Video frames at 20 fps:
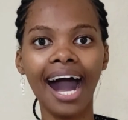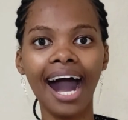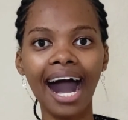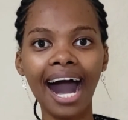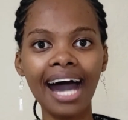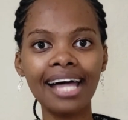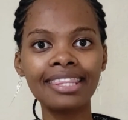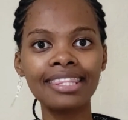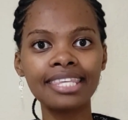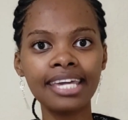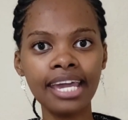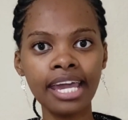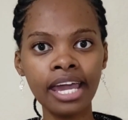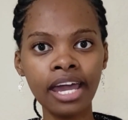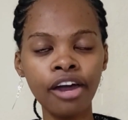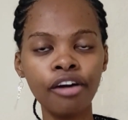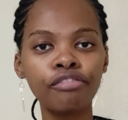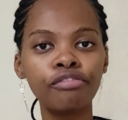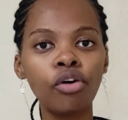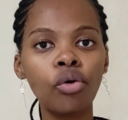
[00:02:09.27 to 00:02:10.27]
are there
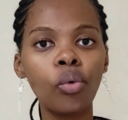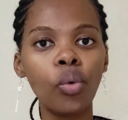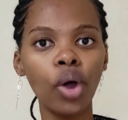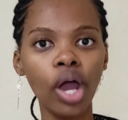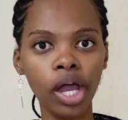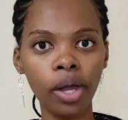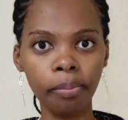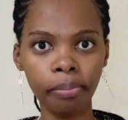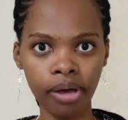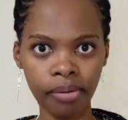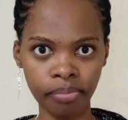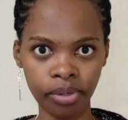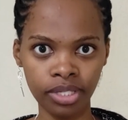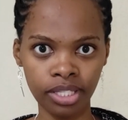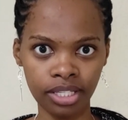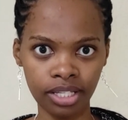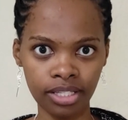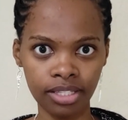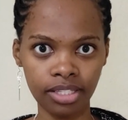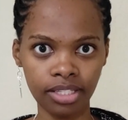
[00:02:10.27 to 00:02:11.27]
for work
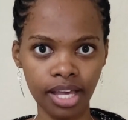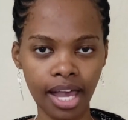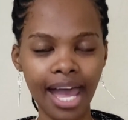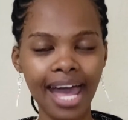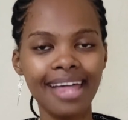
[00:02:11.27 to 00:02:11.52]
purposes.